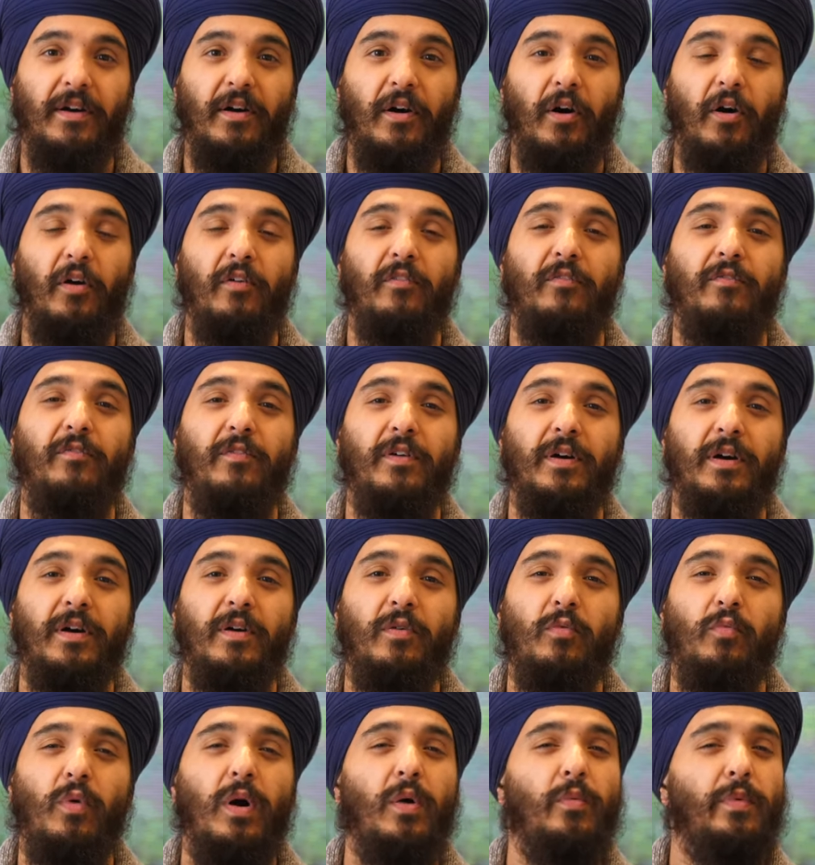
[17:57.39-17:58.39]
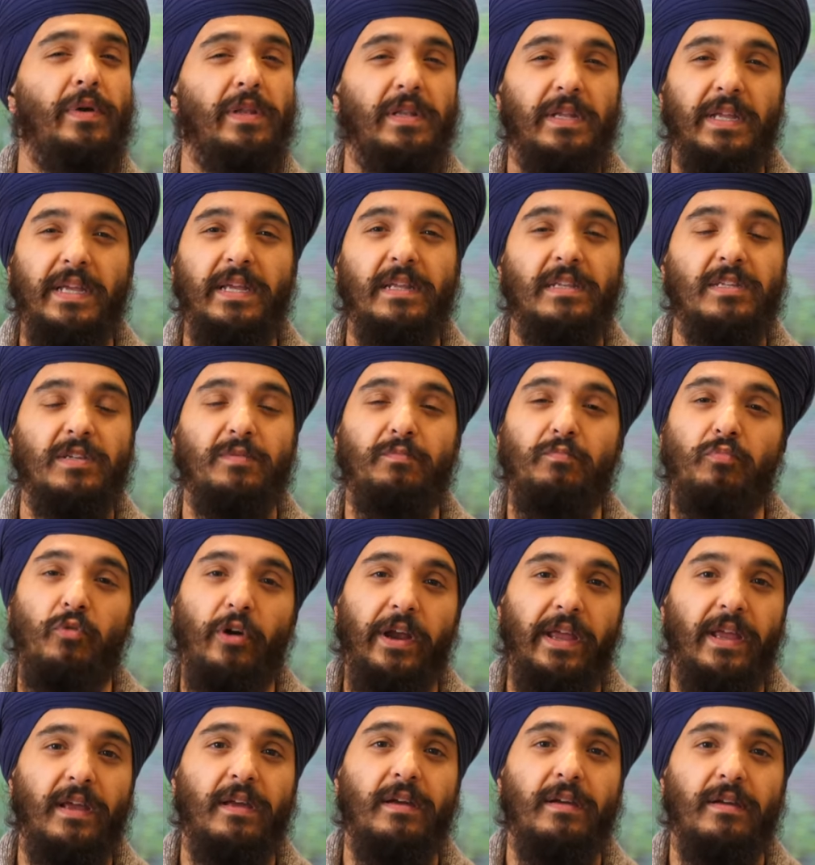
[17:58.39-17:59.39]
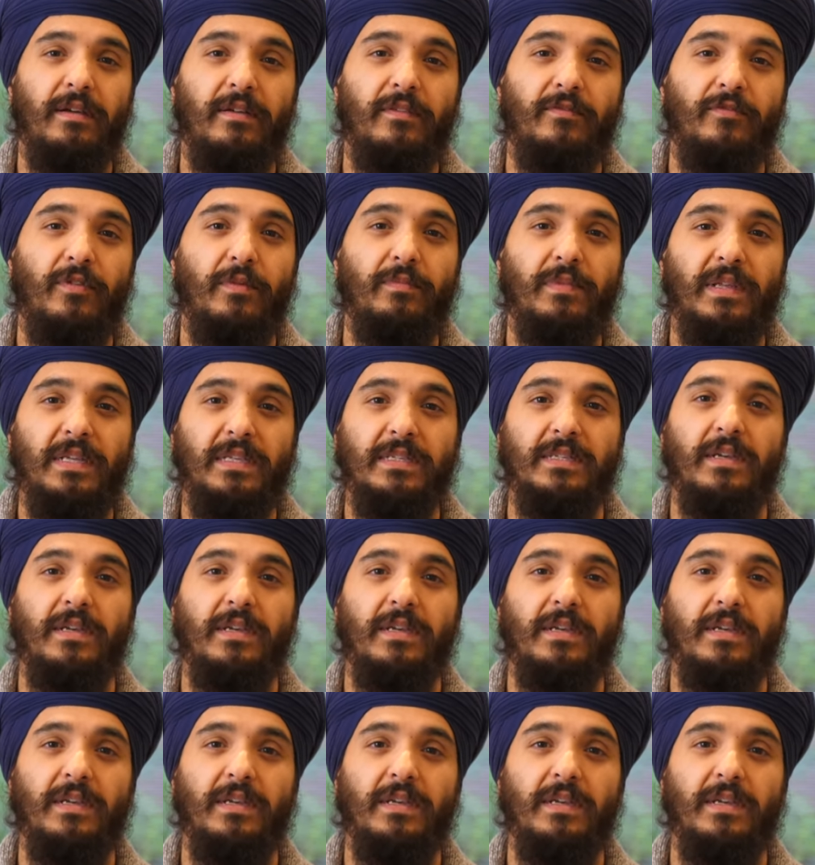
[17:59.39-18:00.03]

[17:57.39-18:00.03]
of what we need to break from this